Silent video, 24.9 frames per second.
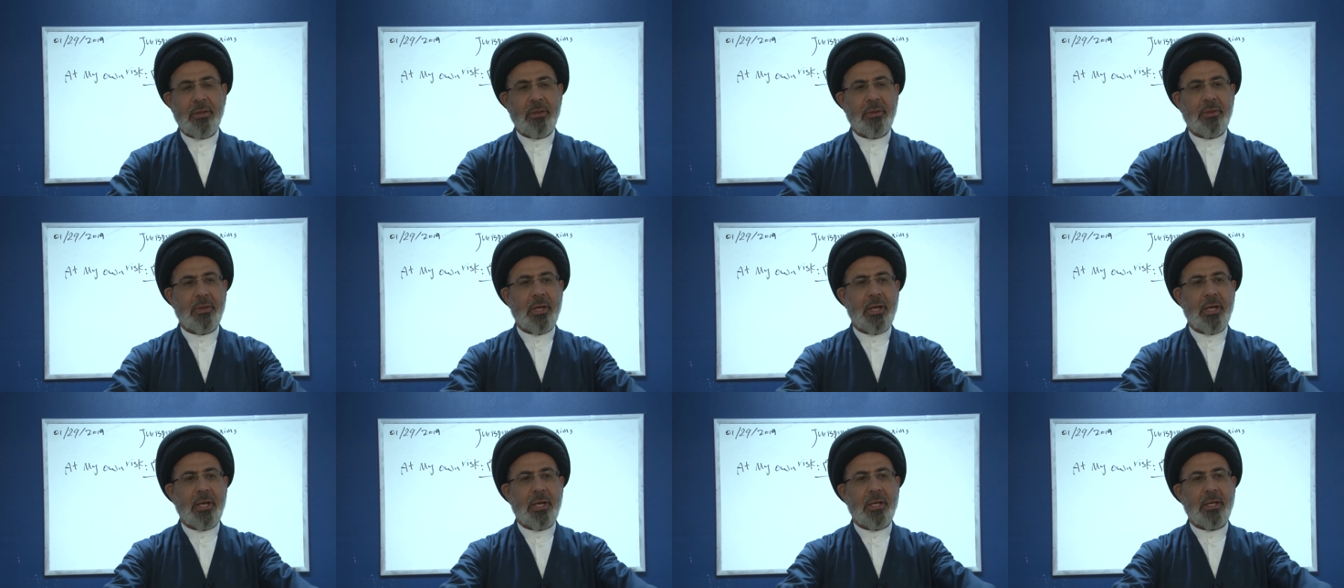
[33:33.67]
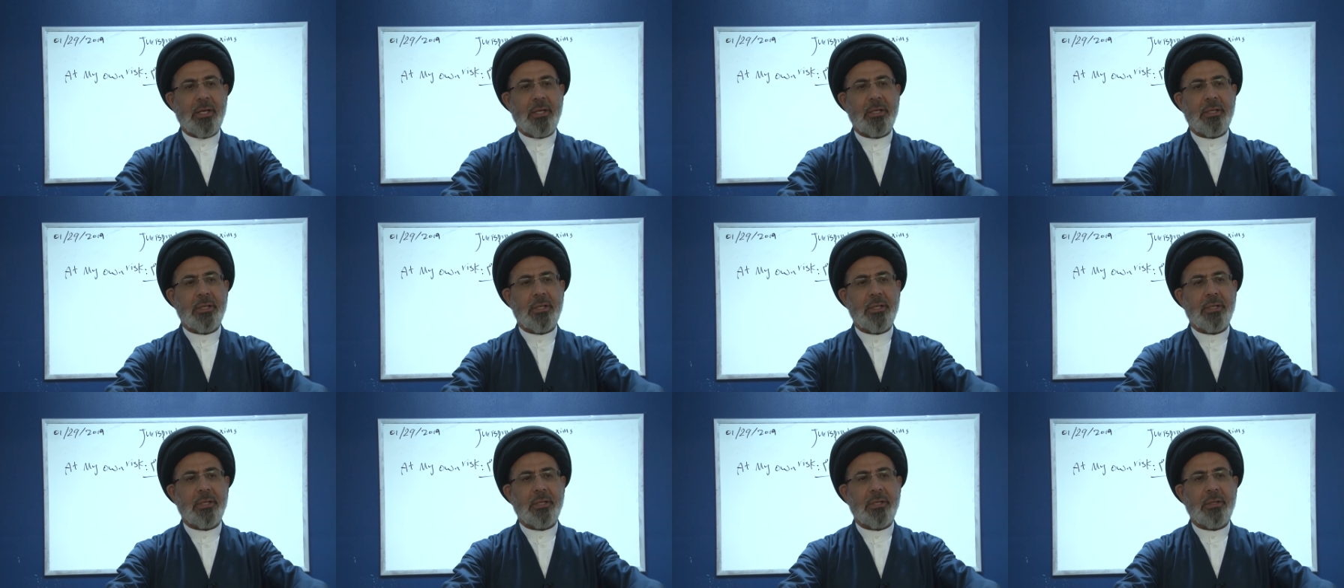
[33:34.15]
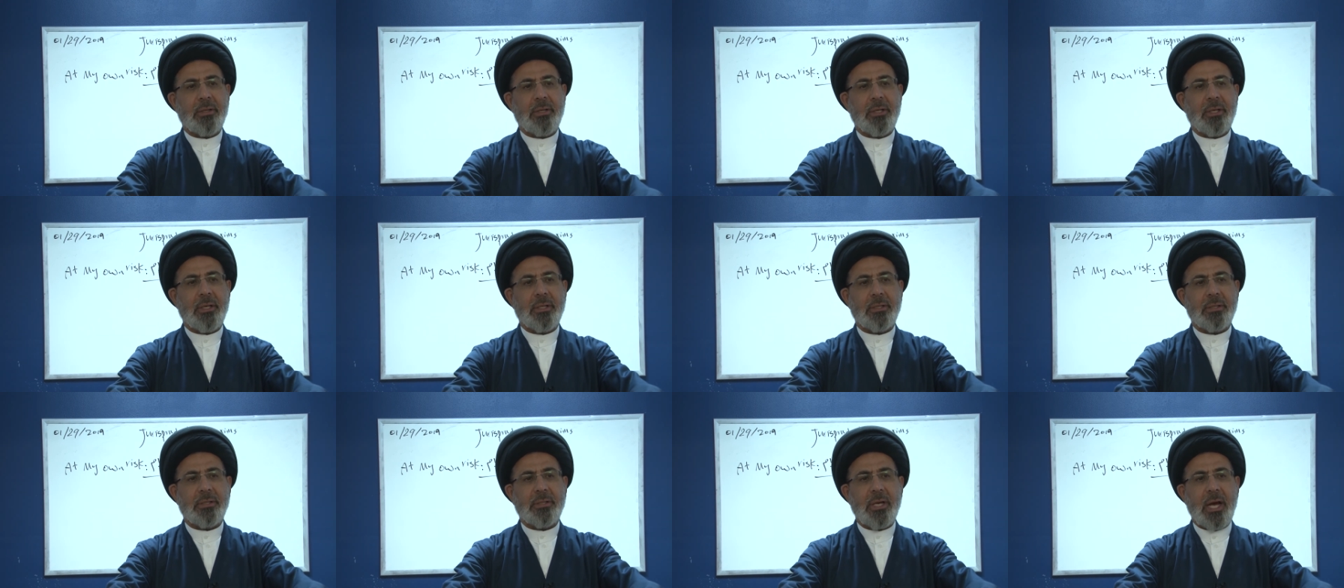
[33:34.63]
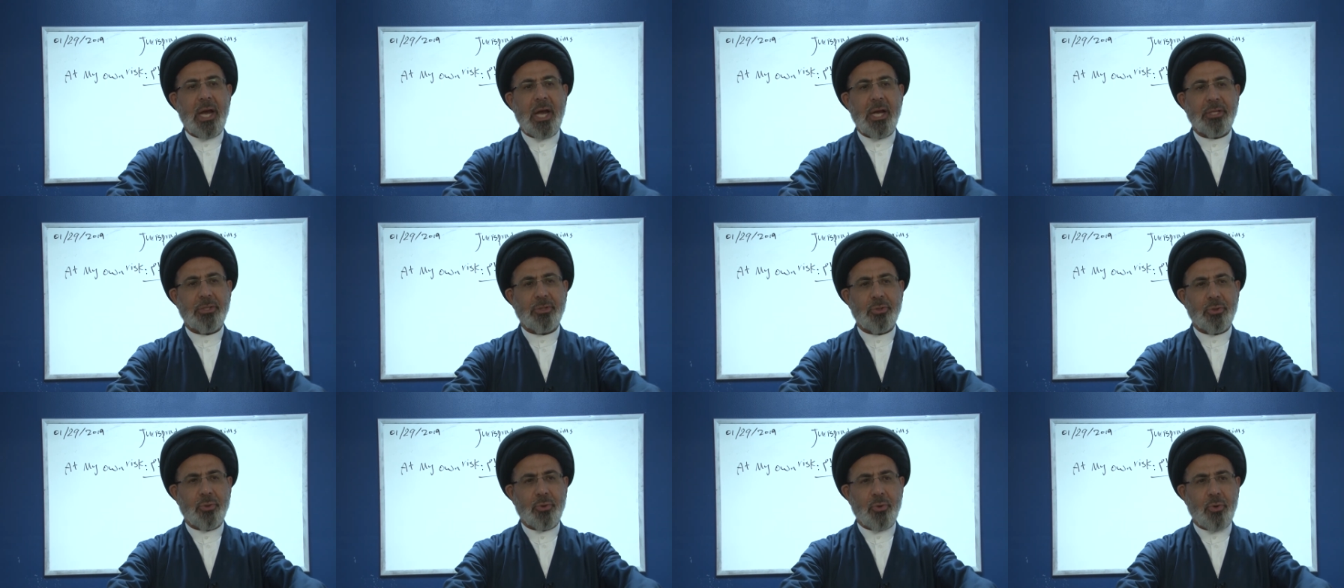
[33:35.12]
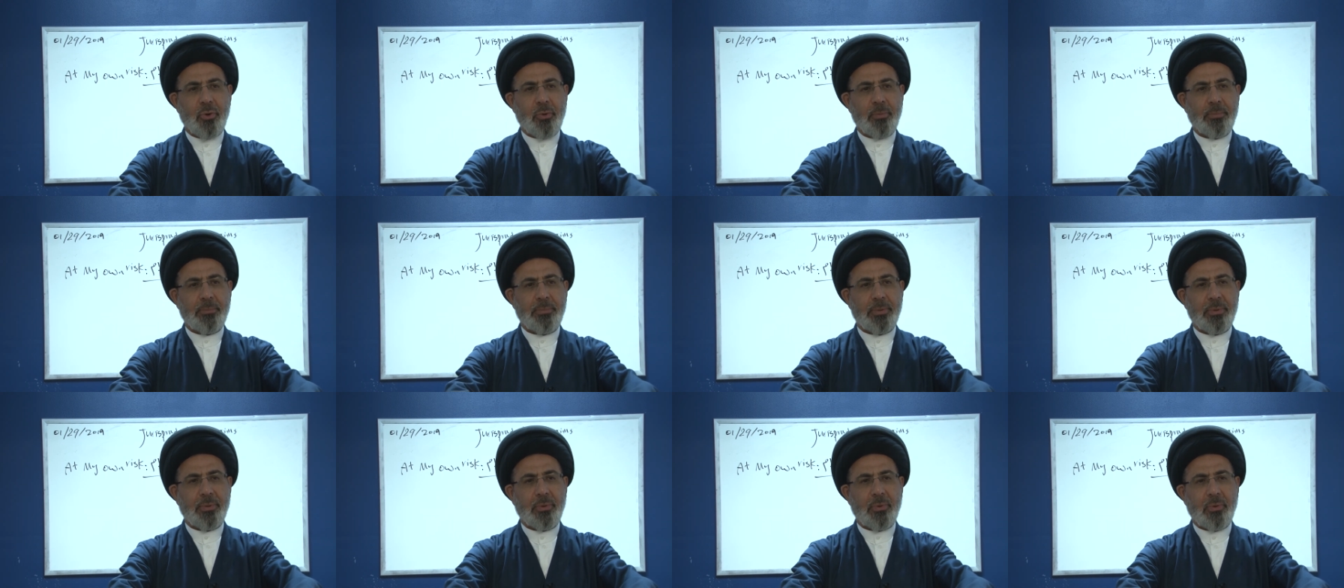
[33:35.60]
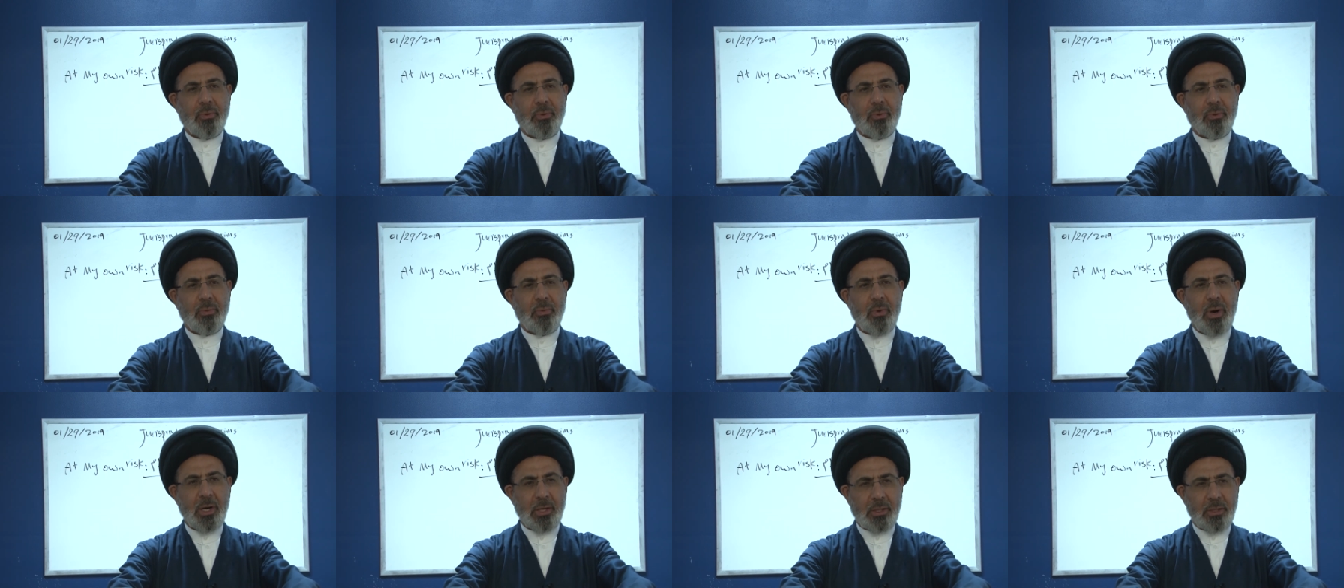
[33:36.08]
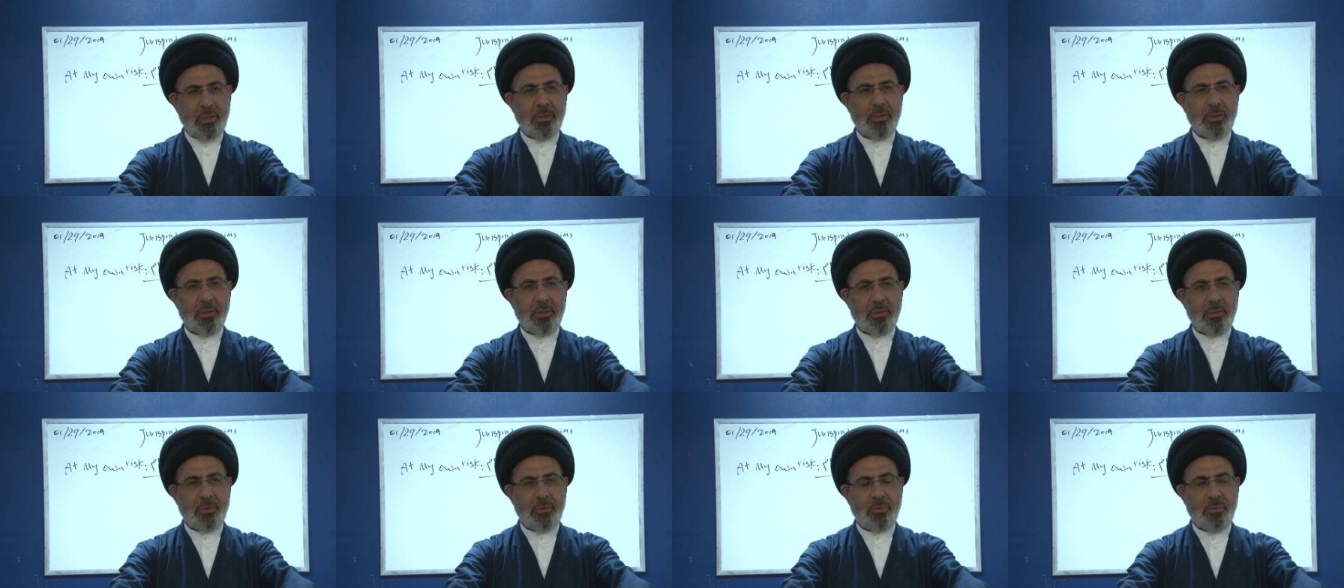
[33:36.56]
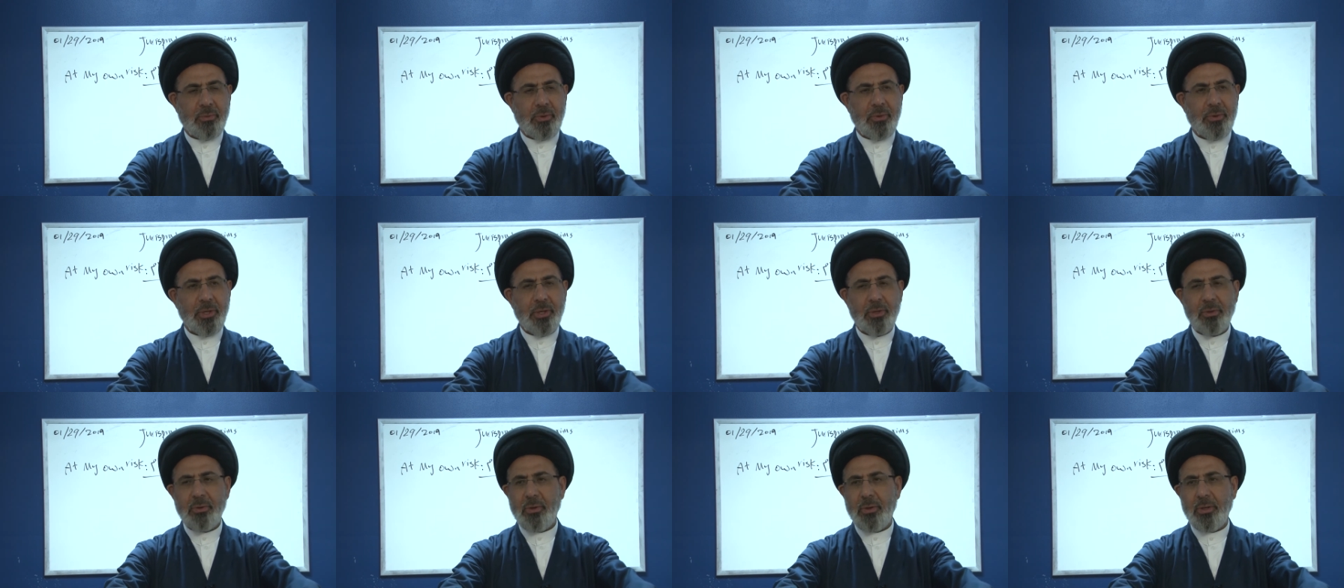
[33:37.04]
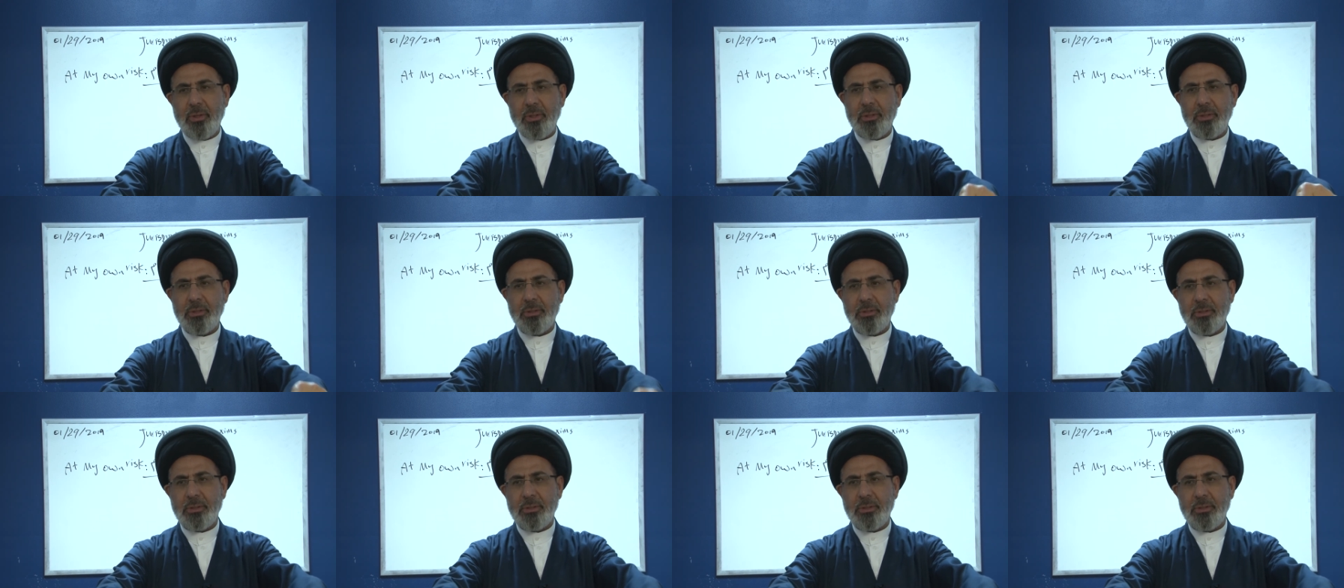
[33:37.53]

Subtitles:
the tightrope walker, what they call it?